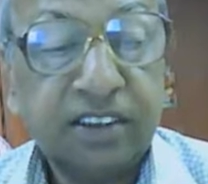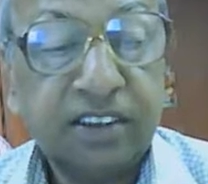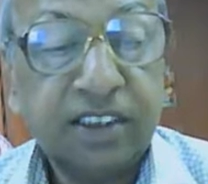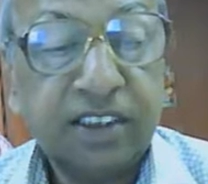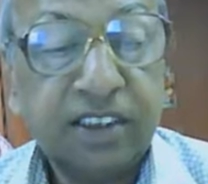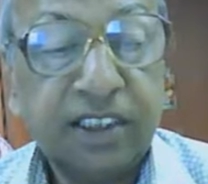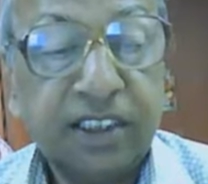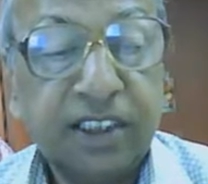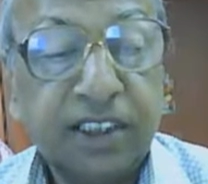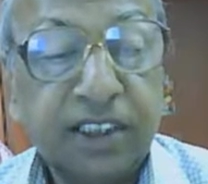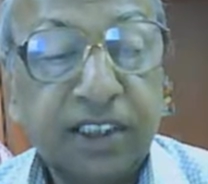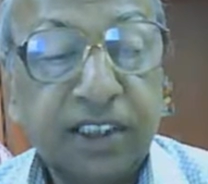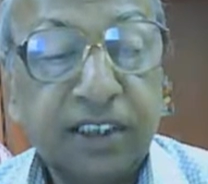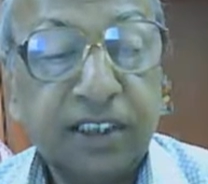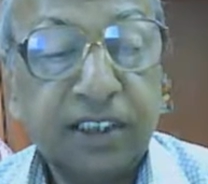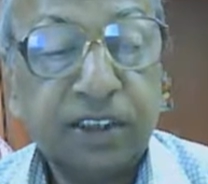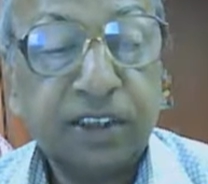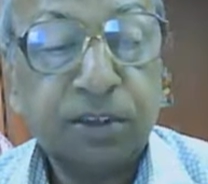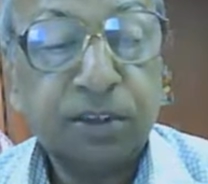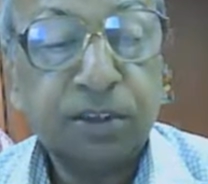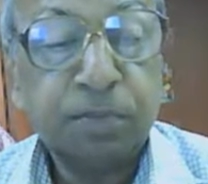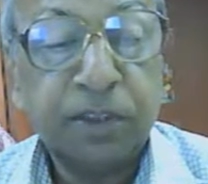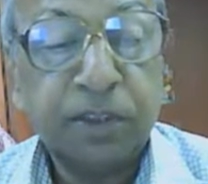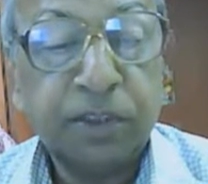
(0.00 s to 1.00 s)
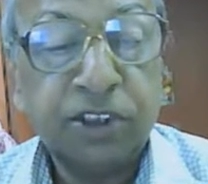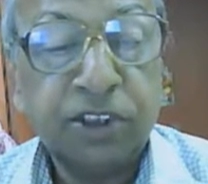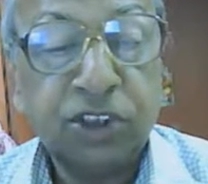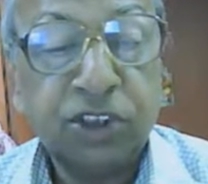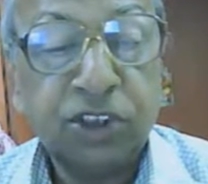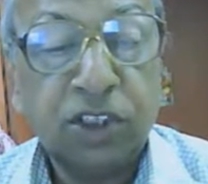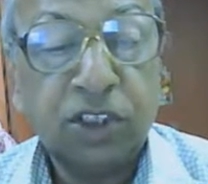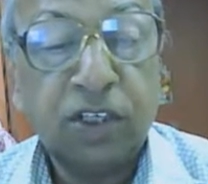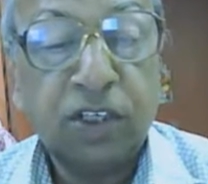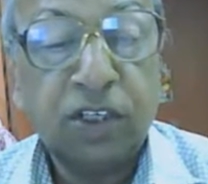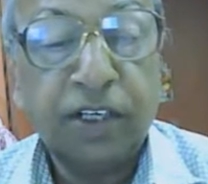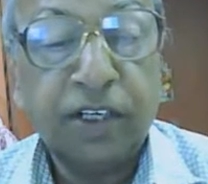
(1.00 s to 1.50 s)
a
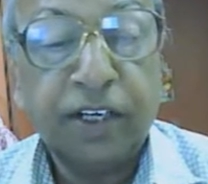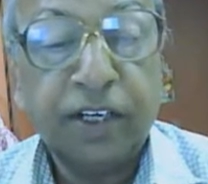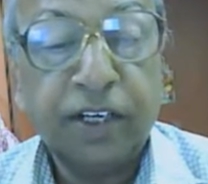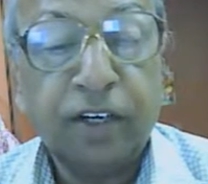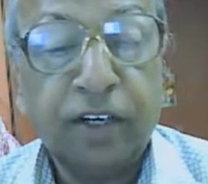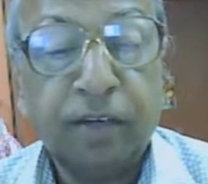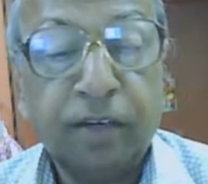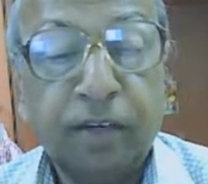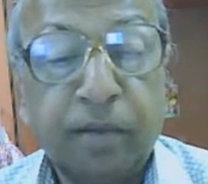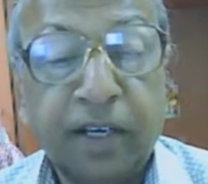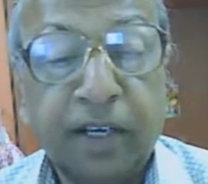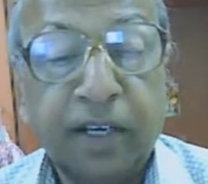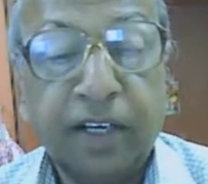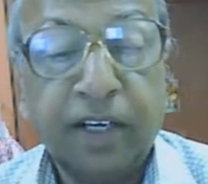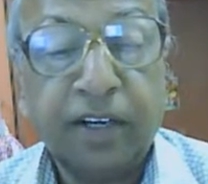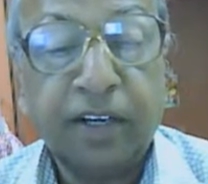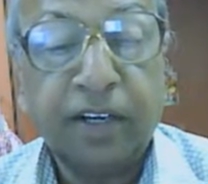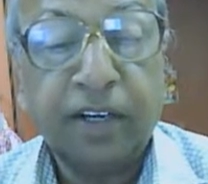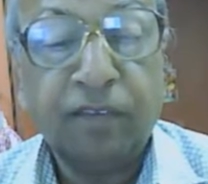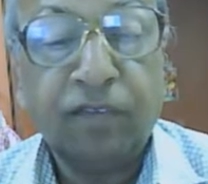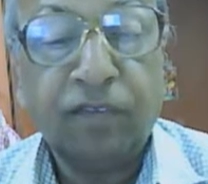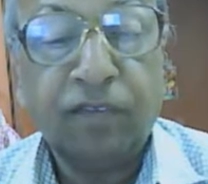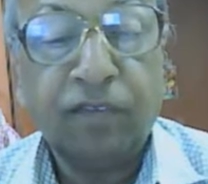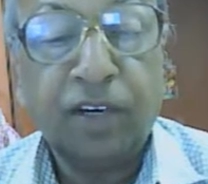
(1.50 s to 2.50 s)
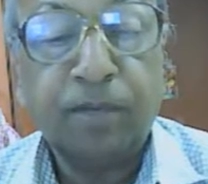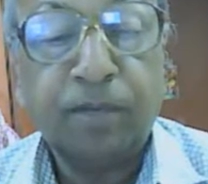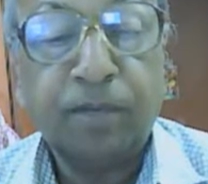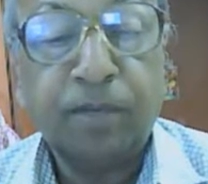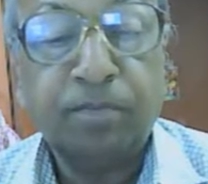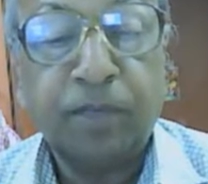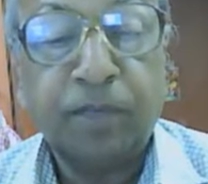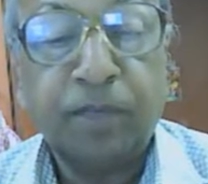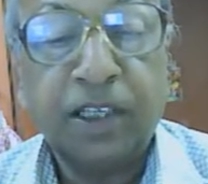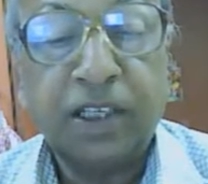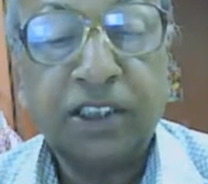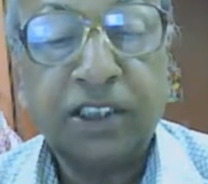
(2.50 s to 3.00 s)
special economic reform
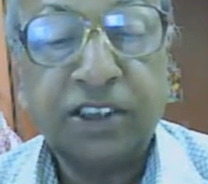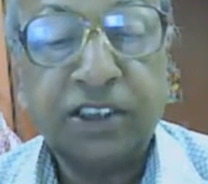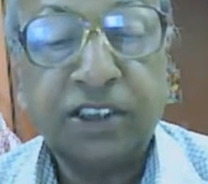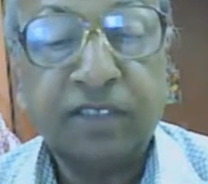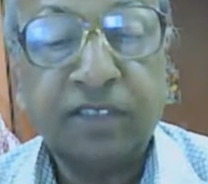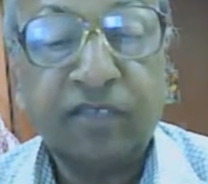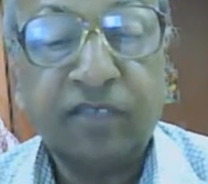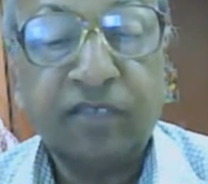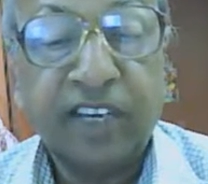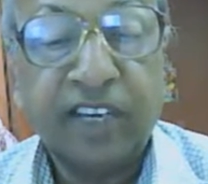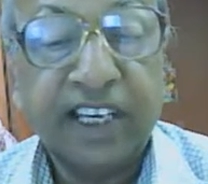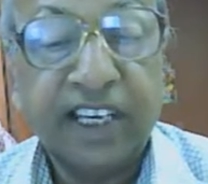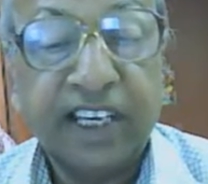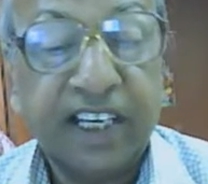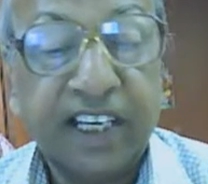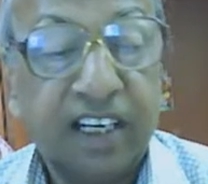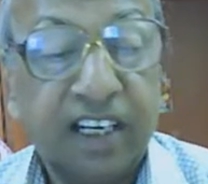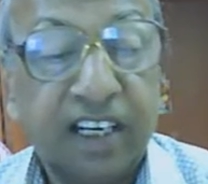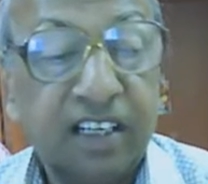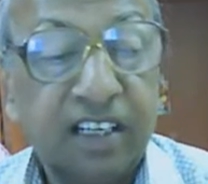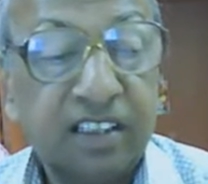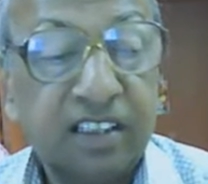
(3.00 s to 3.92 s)
policy vehicle.